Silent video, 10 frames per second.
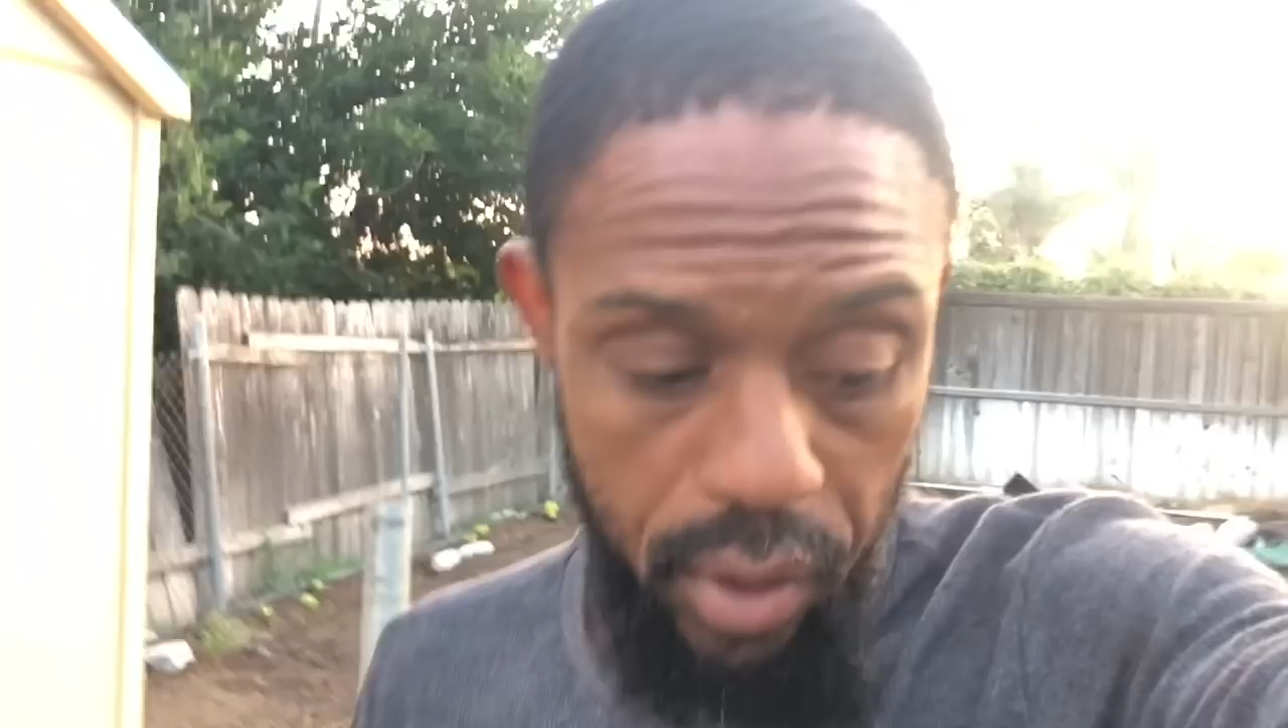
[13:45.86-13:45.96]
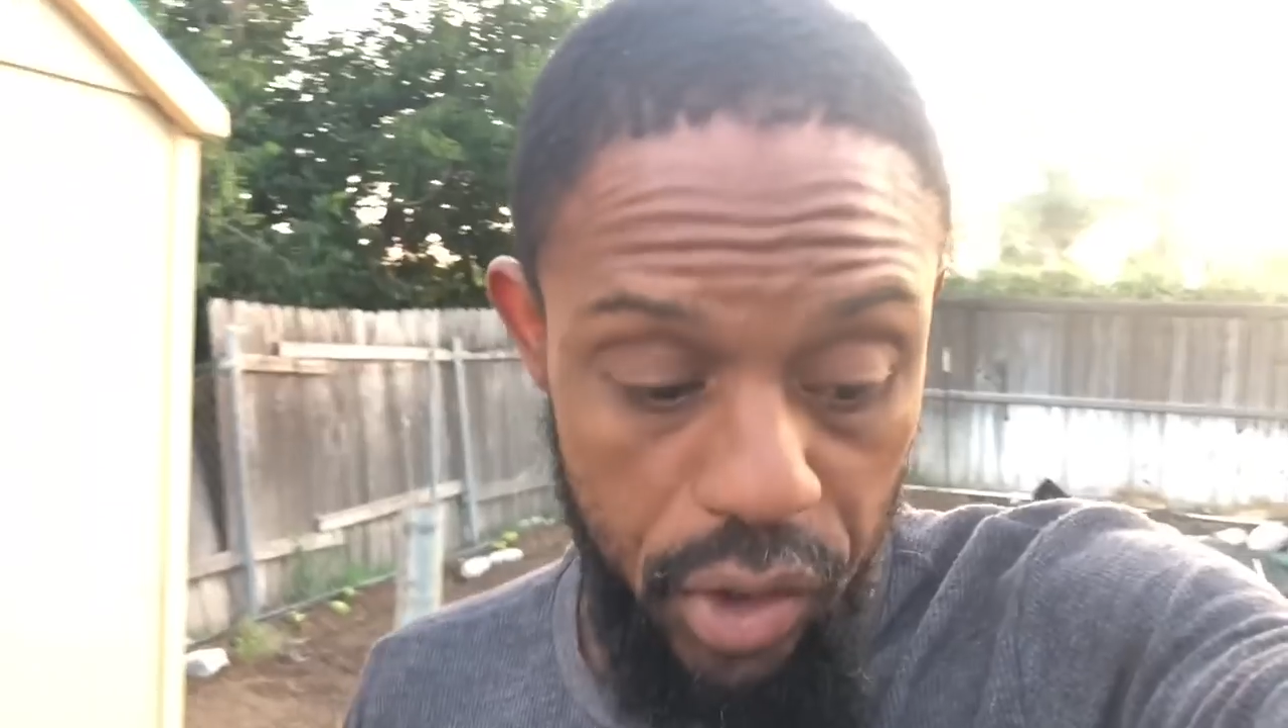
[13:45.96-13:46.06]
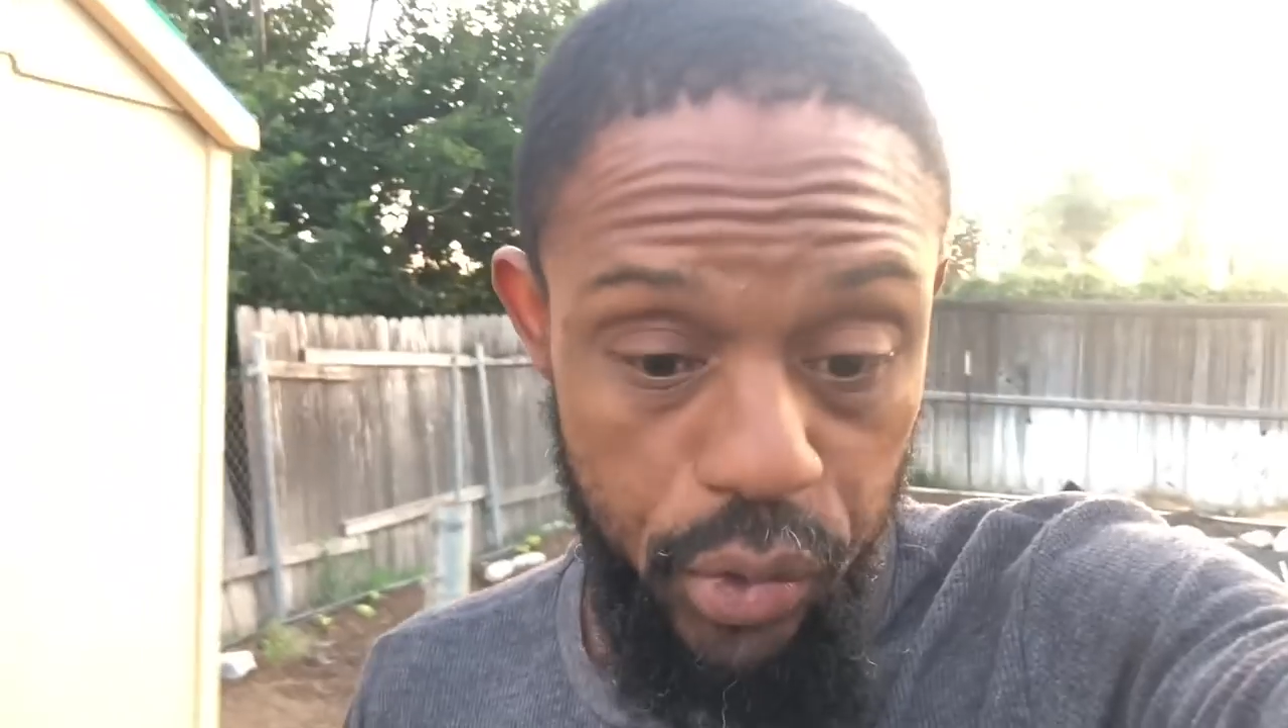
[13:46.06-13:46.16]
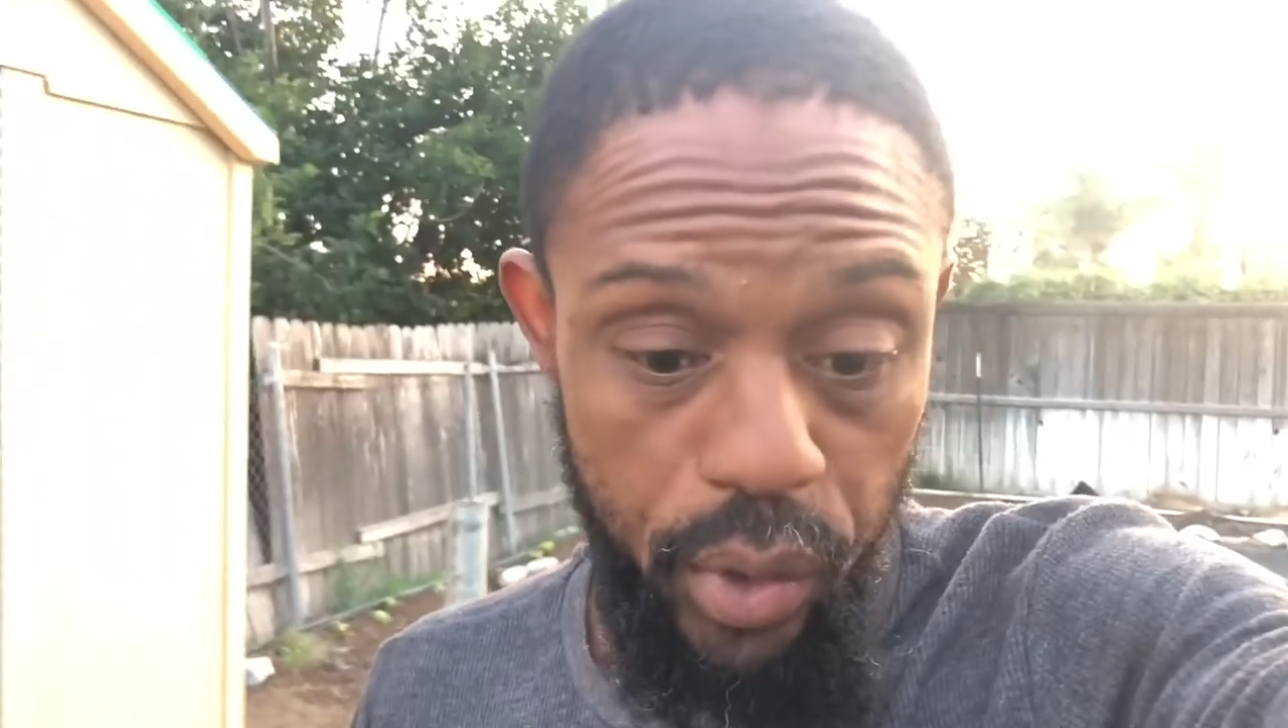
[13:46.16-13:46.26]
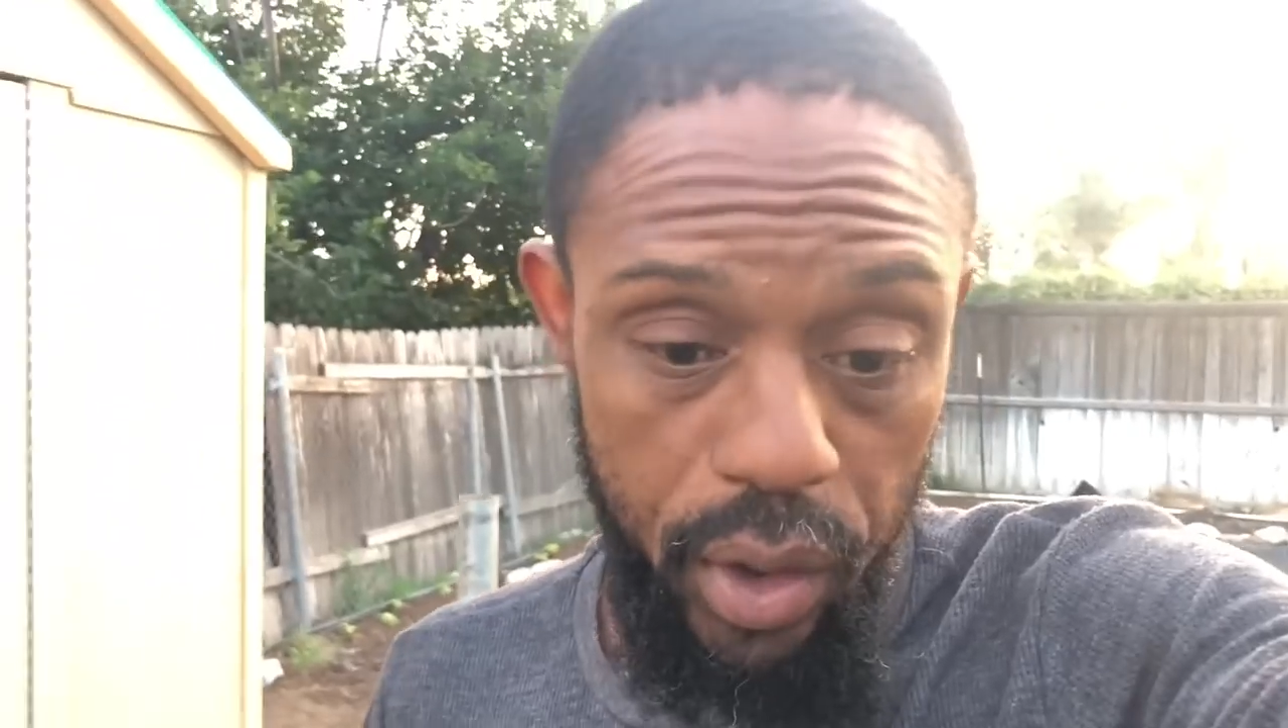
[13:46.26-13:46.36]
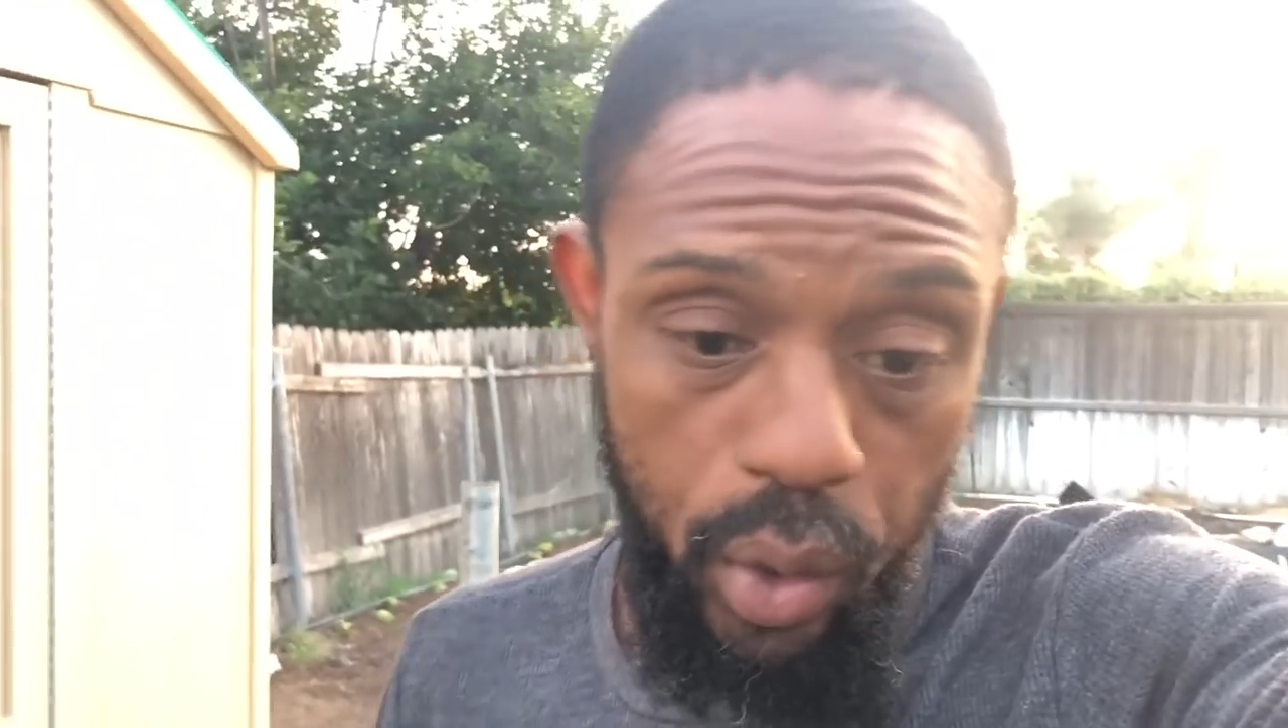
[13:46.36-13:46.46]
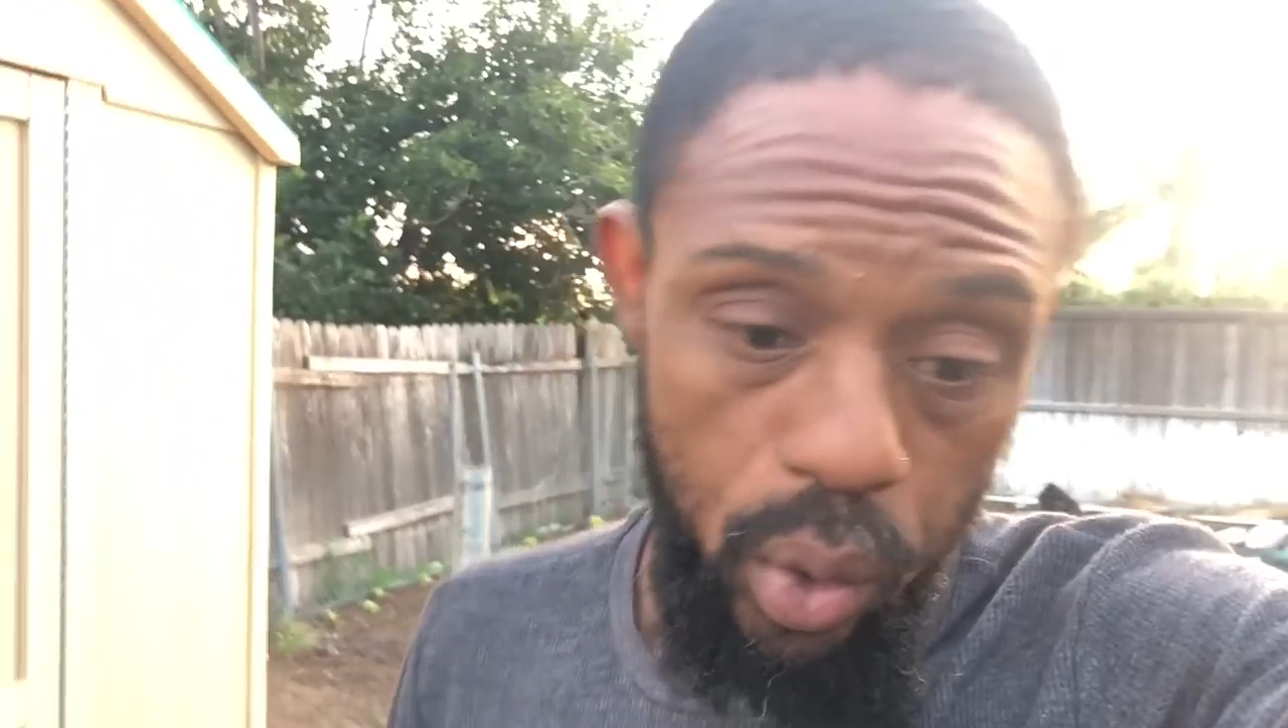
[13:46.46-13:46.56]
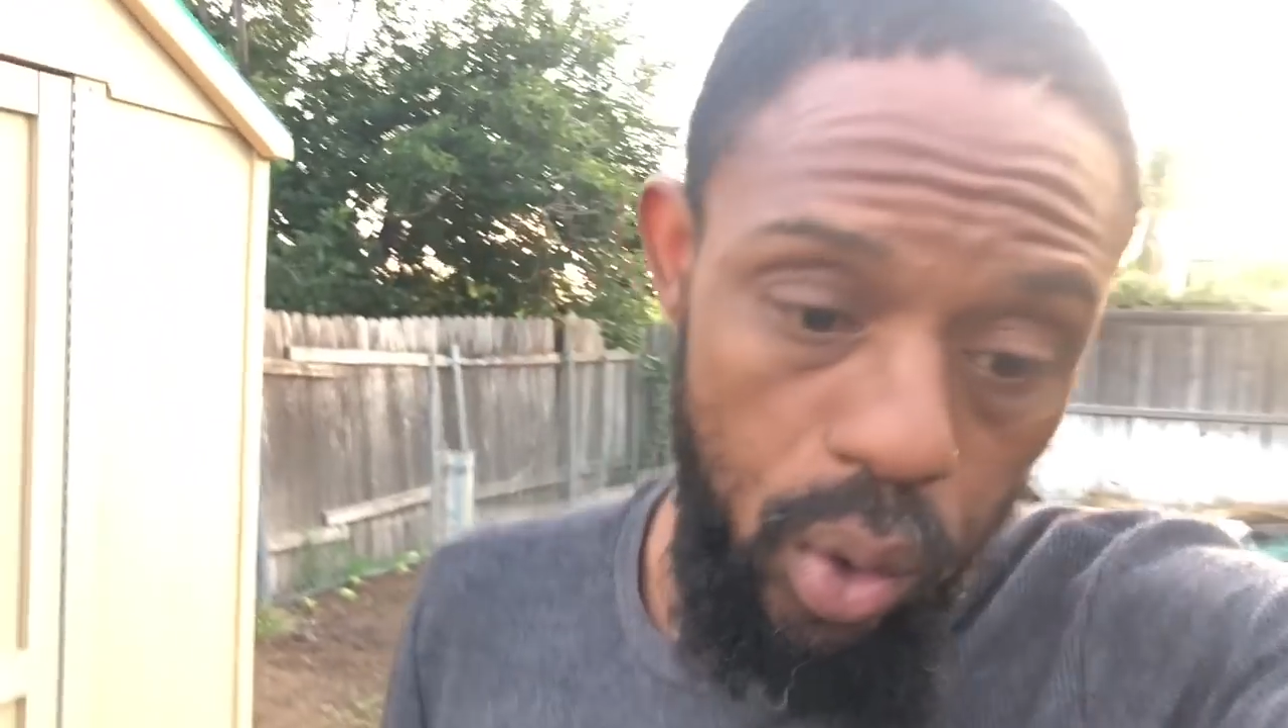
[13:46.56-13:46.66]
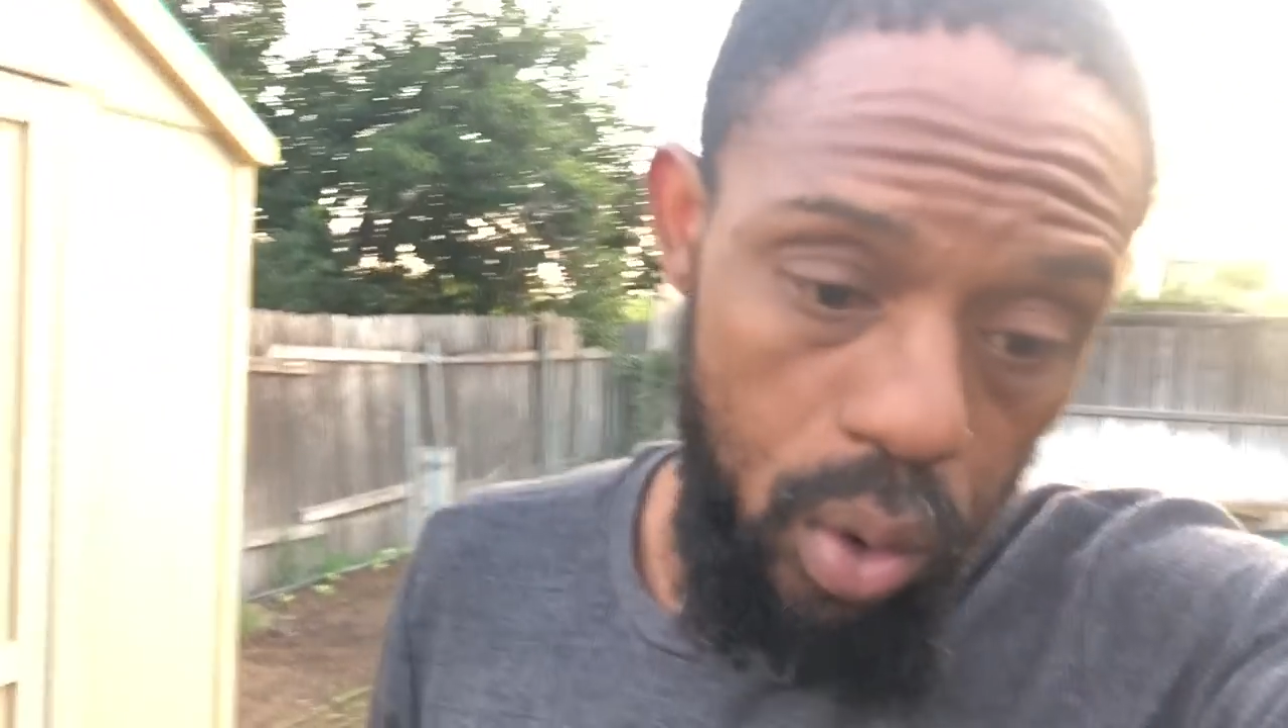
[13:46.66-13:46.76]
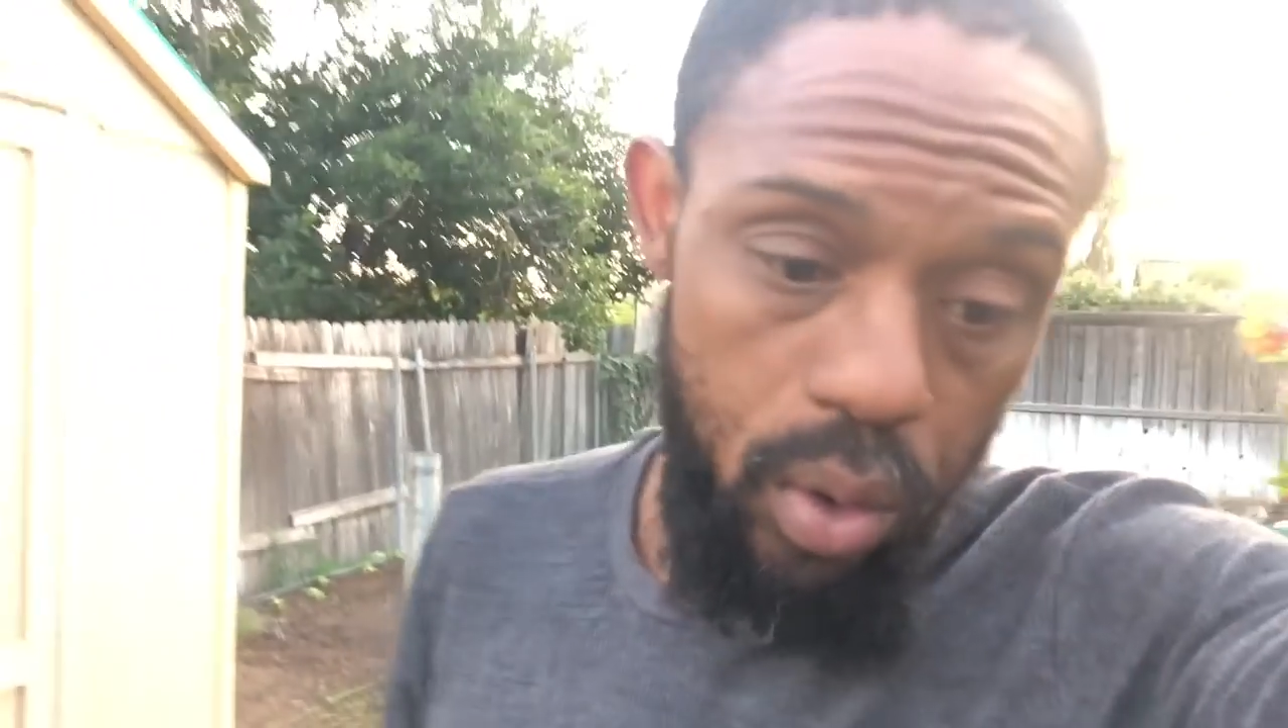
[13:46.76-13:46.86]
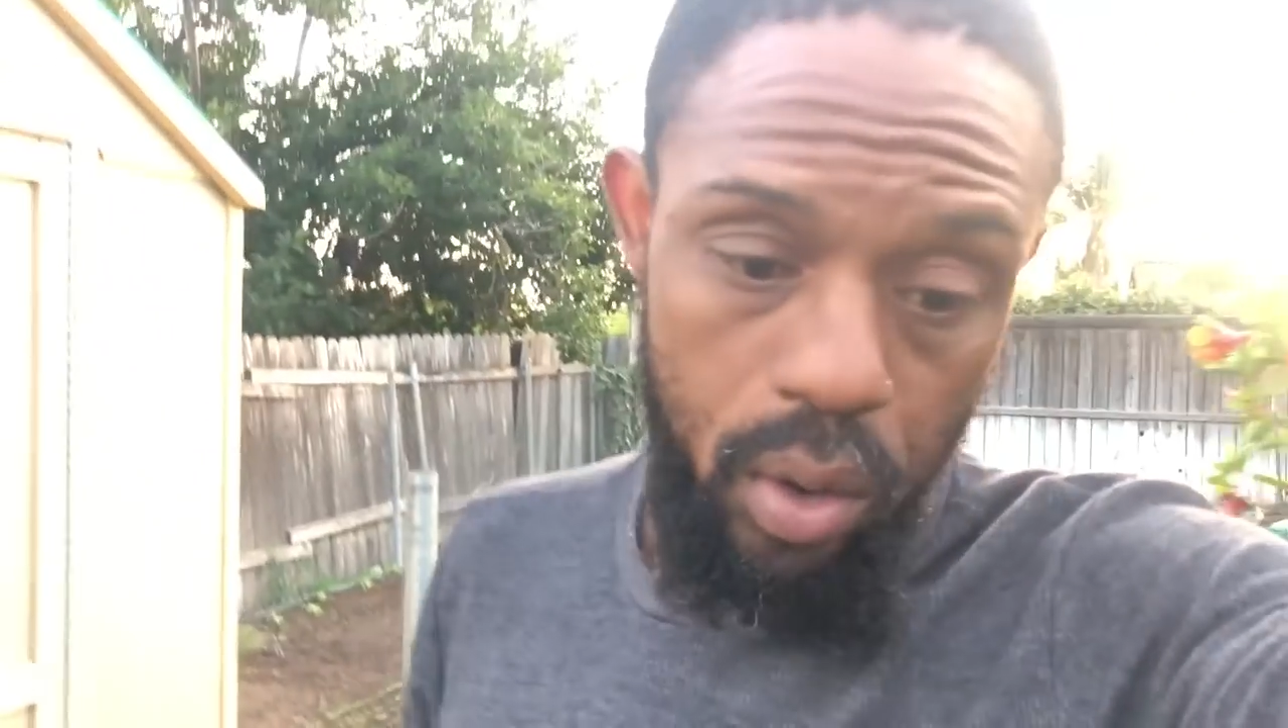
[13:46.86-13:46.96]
it's really cool.